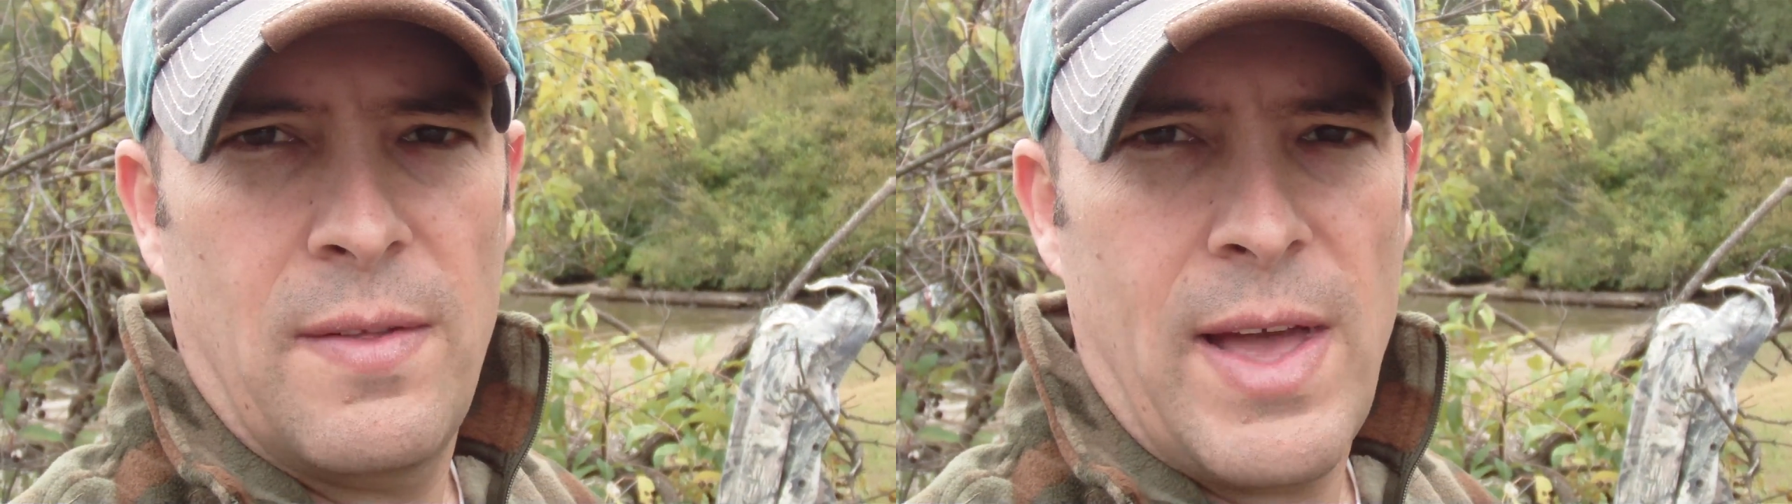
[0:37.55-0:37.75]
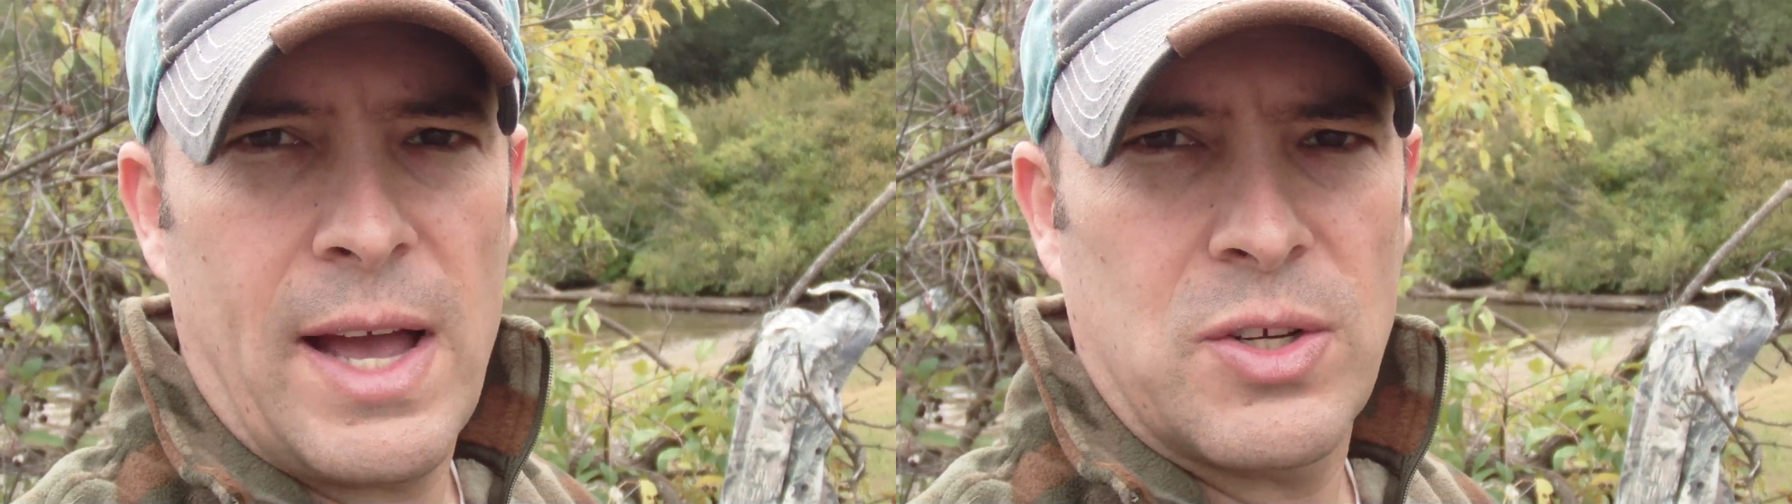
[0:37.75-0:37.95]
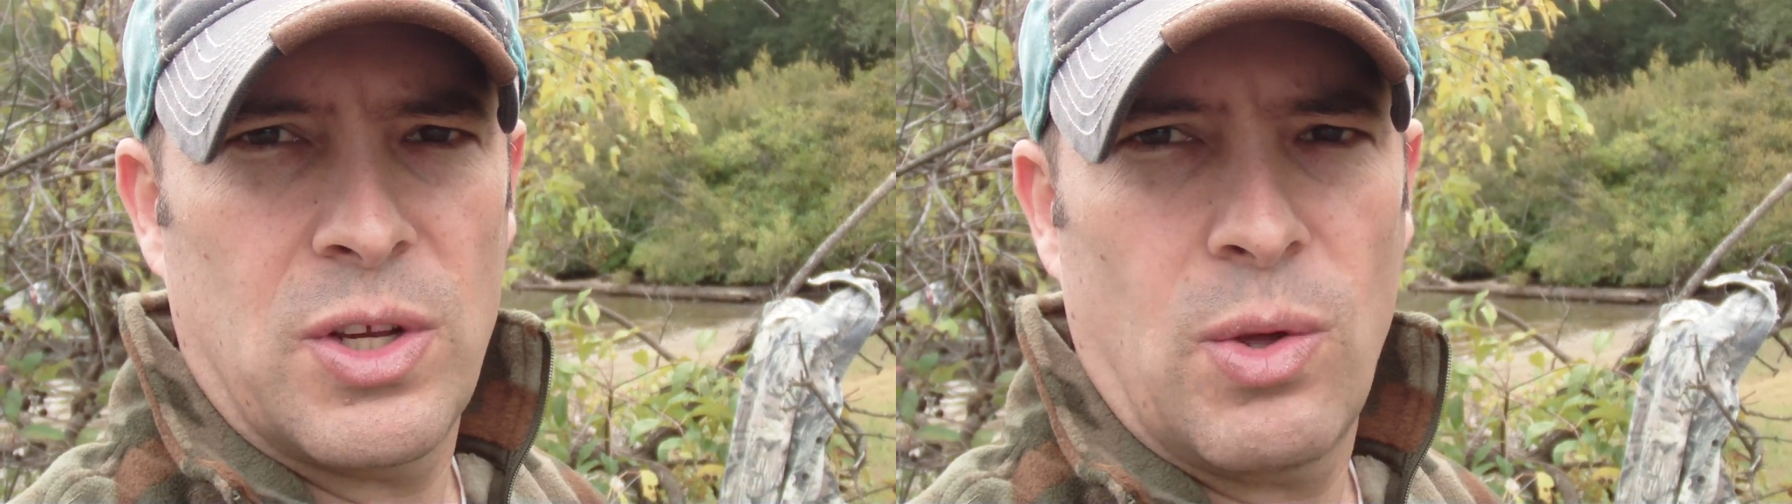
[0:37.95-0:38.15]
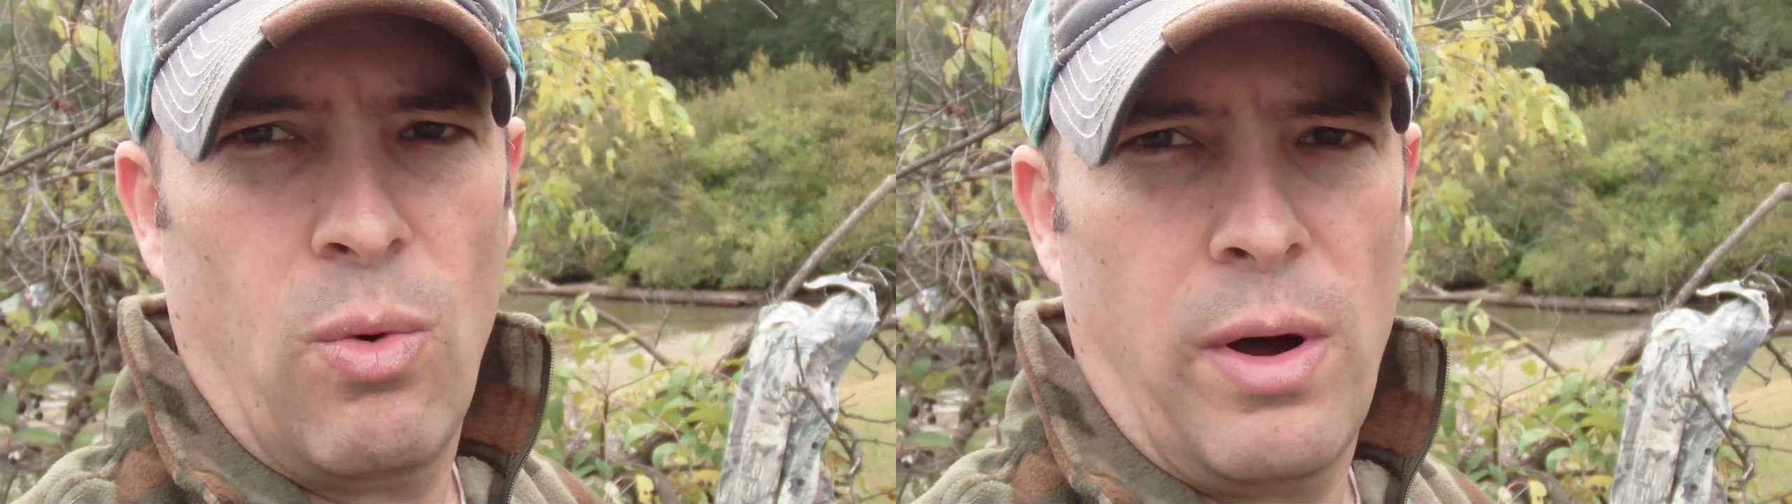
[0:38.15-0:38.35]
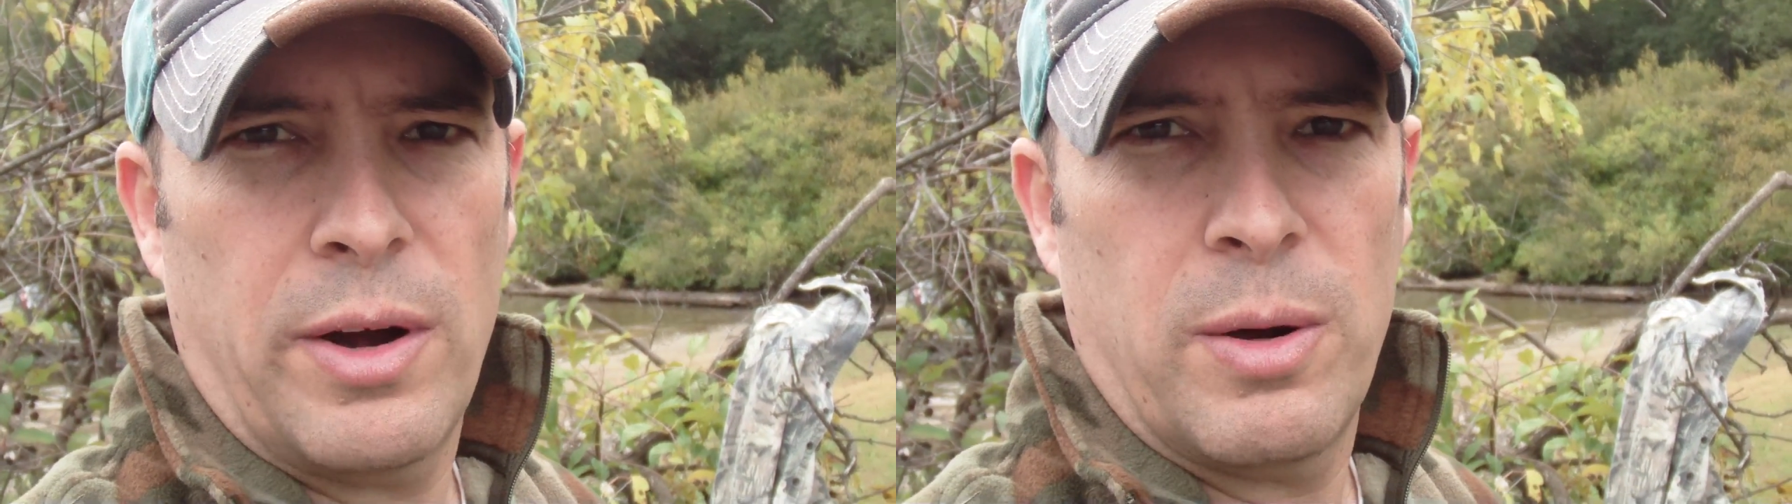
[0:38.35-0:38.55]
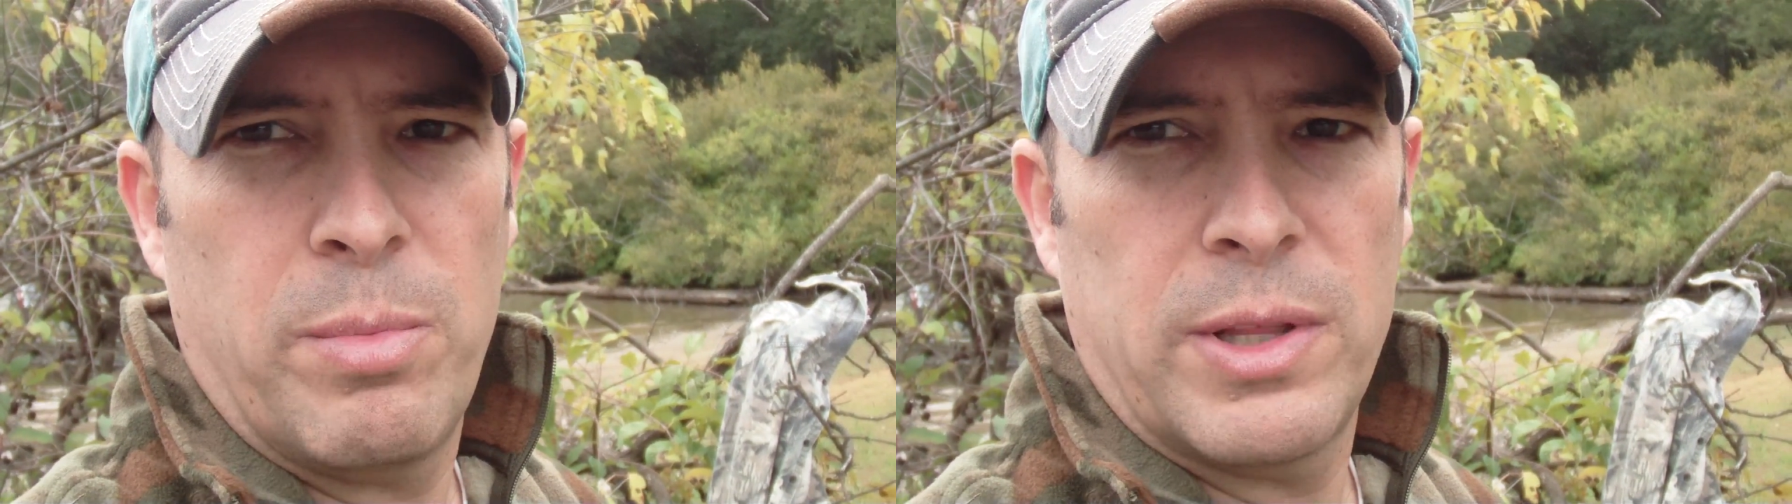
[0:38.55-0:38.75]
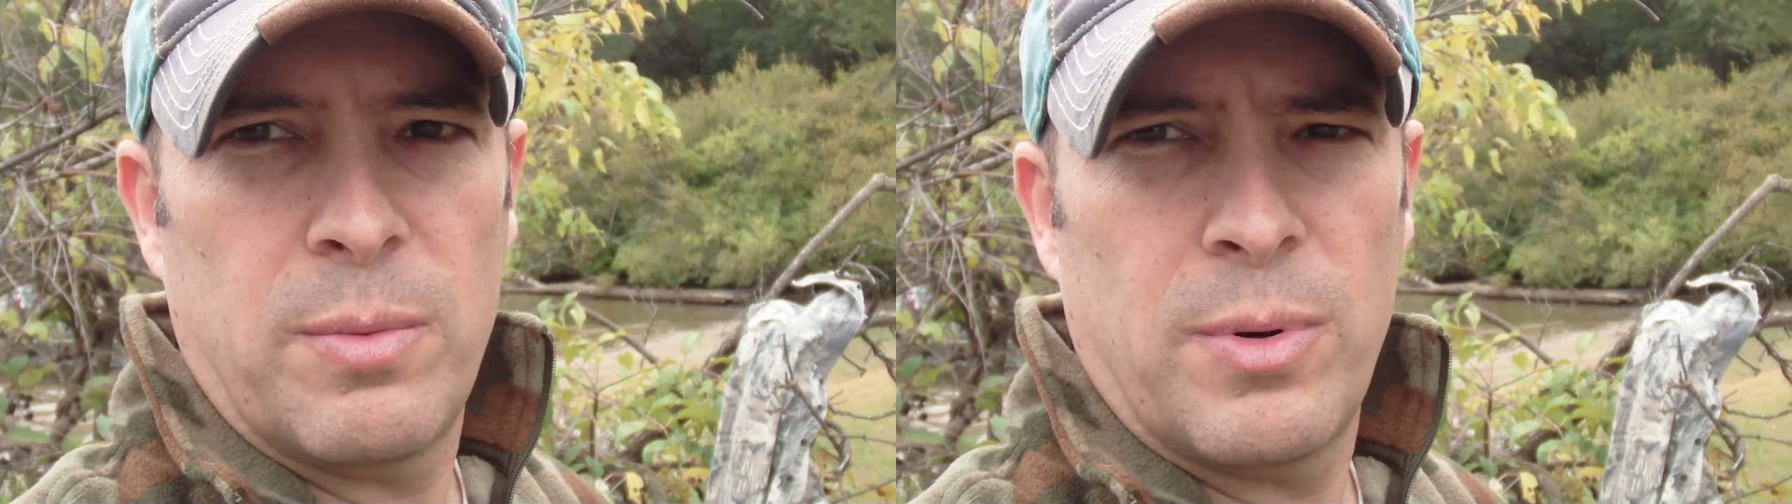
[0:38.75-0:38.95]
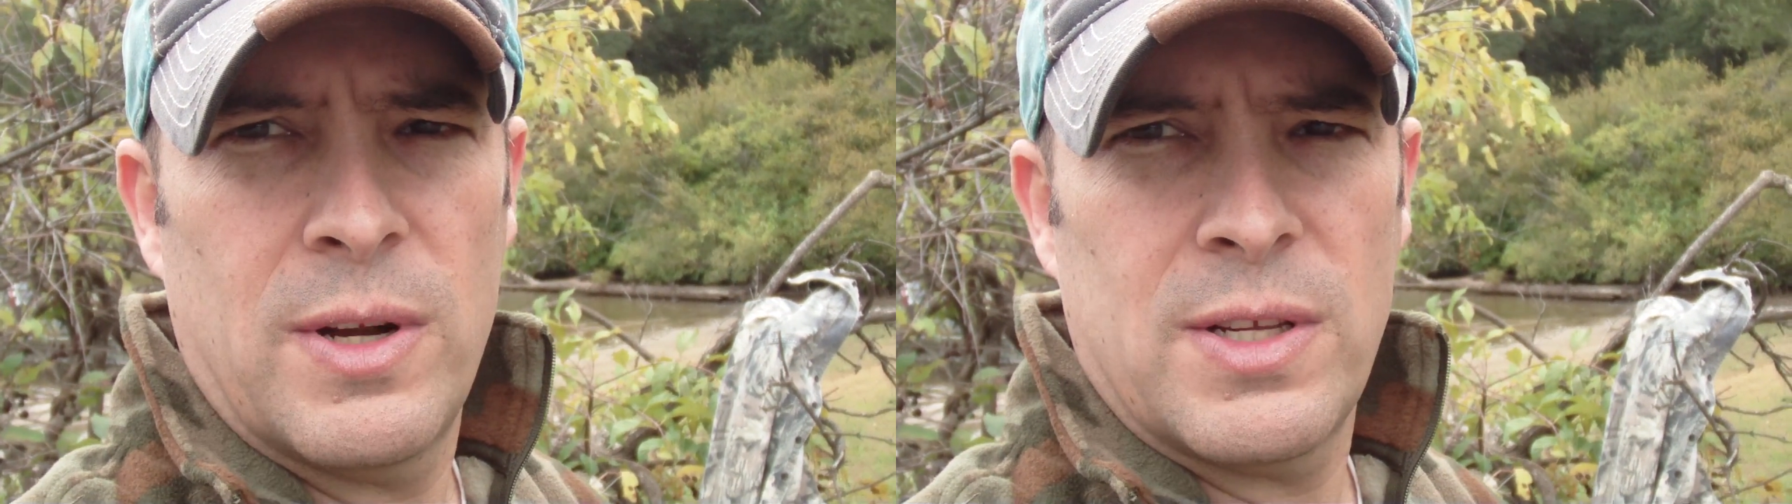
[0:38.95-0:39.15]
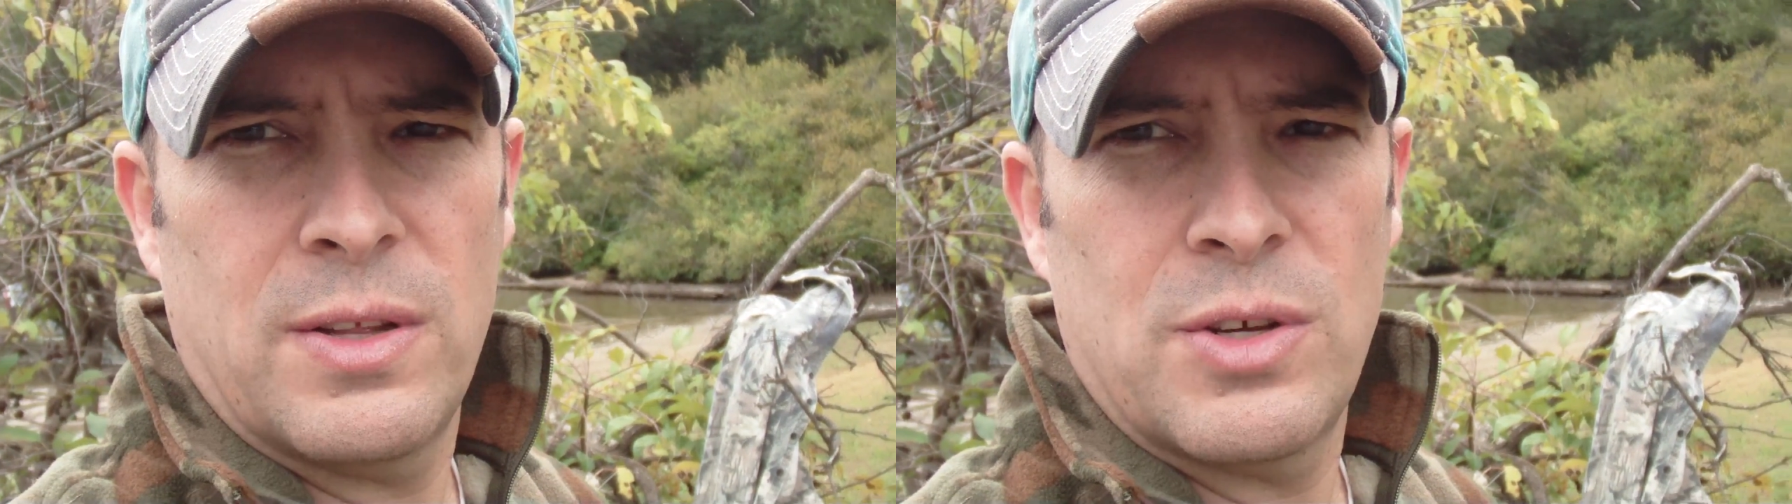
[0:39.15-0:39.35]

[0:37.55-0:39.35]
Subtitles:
and the action of the water, but the prints